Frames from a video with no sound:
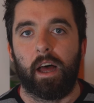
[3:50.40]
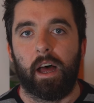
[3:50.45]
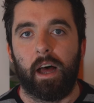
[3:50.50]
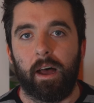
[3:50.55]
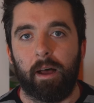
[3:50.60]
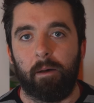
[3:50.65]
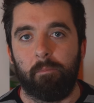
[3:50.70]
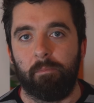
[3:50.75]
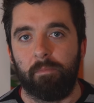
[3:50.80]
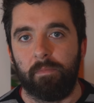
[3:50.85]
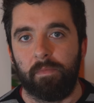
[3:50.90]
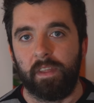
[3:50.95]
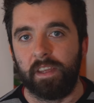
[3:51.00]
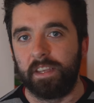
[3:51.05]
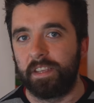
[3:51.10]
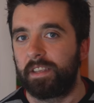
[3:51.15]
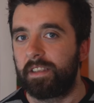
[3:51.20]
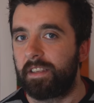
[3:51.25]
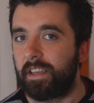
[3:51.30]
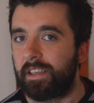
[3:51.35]
Um,
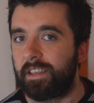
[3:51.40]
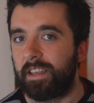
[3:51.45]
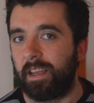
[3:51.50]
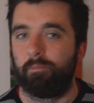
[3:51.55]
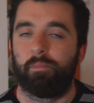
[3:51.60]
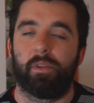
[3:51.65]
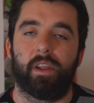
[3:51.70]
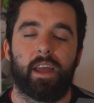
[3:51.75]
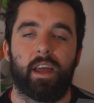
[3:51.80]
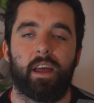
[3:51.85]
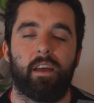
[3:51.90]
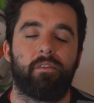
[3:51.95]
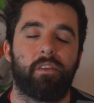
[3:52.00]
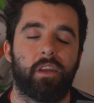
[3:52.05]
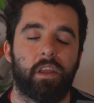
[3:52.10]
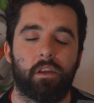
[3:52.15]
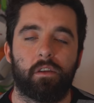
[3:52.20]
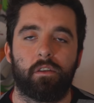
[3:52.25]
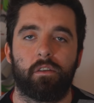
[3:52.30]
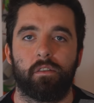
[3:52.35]
this example I have
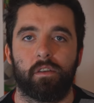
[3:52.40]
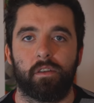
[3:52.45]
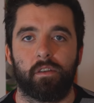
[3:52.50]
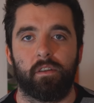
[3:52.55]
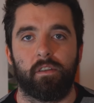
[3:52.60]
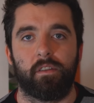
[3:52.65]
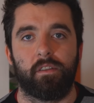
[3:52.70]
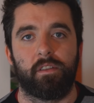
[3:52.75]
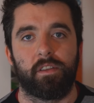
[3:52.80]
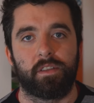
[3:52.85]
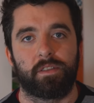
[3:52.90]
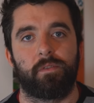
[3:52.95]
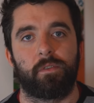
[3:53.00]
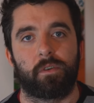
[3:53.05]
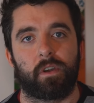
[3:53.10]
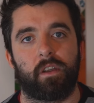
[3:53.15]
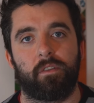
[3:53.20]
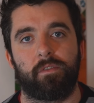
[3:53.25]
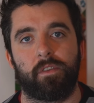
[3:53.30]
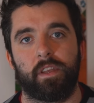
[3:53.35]
here on this
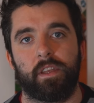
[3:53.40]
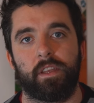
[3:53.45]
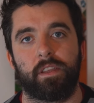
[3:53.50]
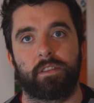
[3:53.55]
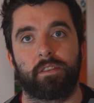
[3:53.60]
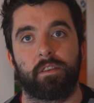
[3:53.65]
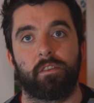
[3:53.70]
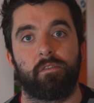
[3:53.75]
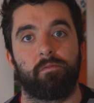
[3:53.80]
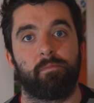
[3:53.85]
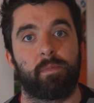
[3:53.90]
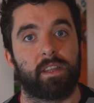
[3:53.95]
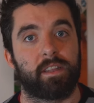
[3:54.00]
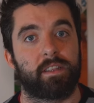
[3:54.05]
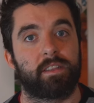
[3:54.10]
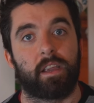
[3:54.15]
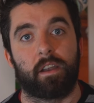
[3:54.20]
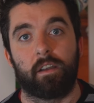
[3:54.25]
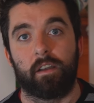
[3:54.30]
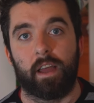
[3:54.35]
photograph is of me and
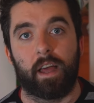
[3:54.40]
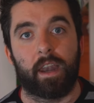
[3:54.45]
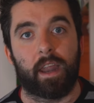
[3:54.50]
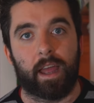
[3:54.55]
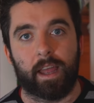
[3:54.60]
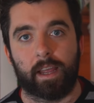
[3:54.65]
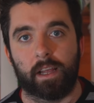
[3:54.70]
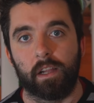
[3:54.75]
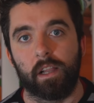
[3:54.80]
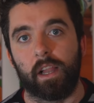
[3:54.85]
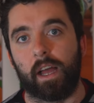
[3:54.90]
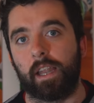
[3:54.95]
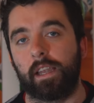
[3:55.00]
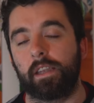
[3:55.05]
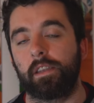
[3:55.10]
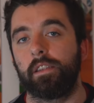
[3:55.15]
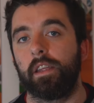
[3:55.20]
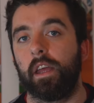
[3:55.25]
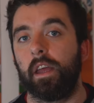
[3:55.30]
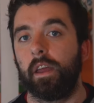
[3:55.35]
Sarah at Achill
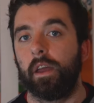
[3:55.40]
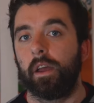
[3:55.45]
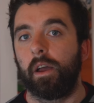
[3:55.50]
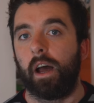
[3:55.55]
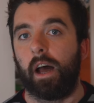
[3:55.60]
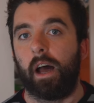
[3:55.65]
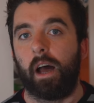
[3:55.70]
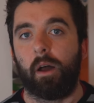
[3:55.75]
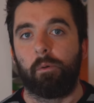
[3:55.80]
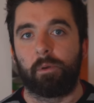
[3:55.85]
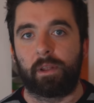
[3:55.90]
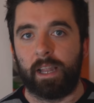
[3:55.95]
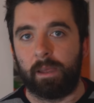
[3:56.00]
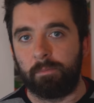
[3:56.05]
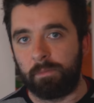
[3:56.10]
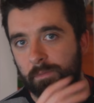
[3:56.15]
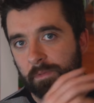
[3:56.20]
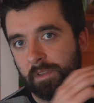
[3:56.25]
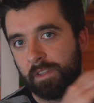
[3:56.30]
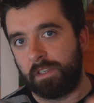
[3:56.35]
Island. Uh, we
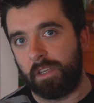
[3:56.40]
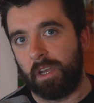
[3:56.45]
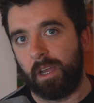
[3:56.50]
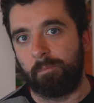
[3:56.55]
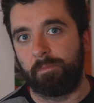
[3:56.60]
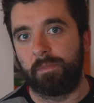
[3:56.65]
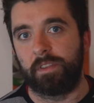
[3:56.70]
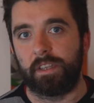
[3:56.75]
climbed up to the top.